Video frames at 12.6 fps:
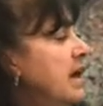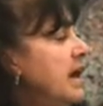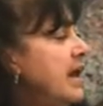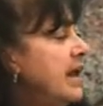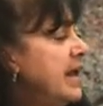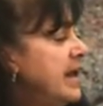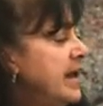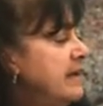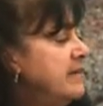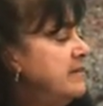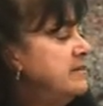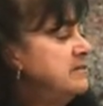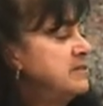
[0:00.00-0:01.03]

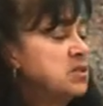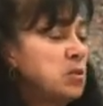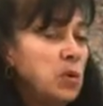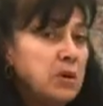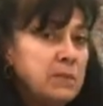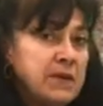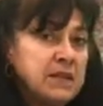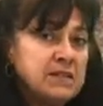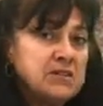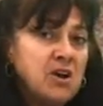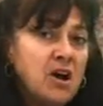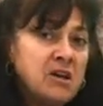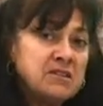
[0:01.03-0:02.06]
And scorpions
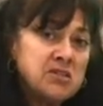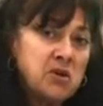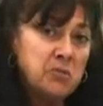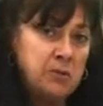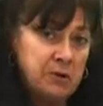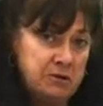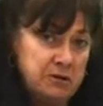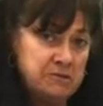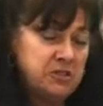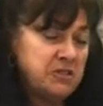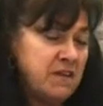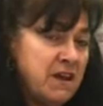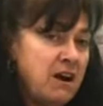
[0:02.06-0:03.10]
also burrow,
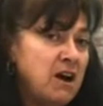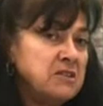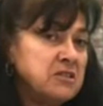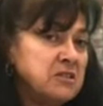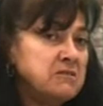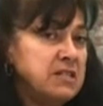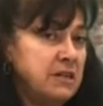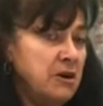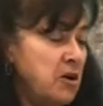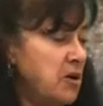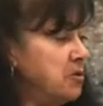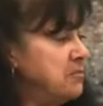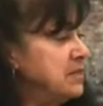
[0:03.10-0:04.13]
so they also dig a
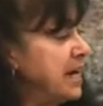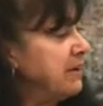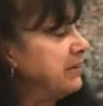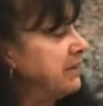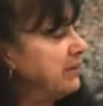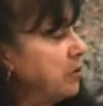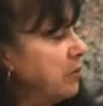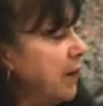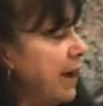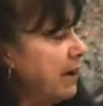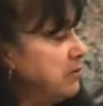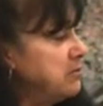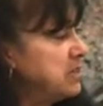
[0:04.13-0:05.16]
home down in the
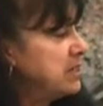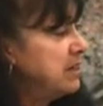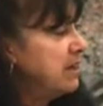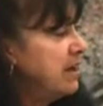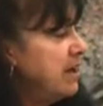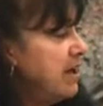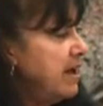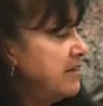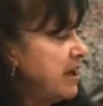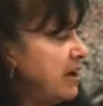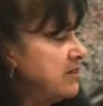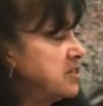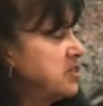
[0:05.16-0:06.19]
ground. They
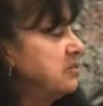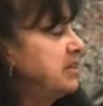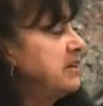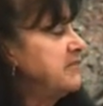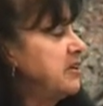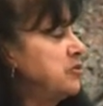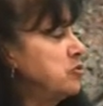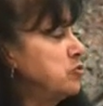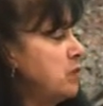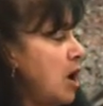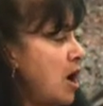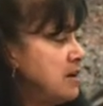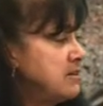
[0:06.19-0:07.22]
also live under
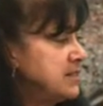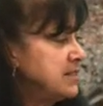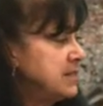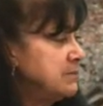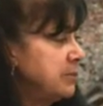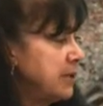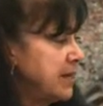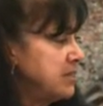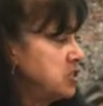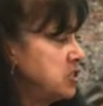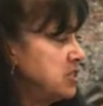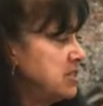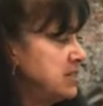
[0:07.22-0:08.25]
rocks and
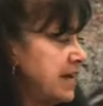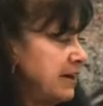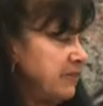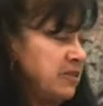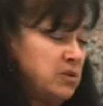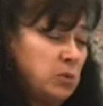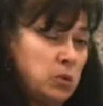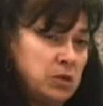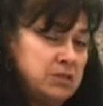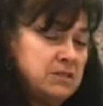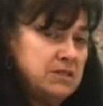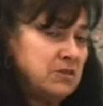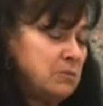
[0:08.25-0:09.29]
branches out in the
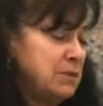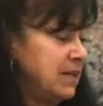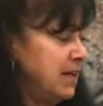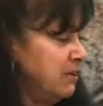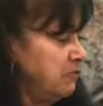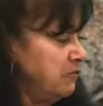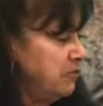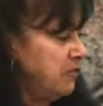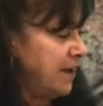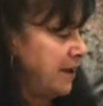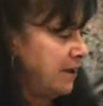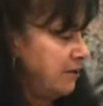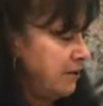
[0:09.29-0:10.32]
woods, so be careful
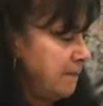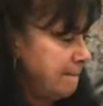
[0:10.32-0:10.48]
there.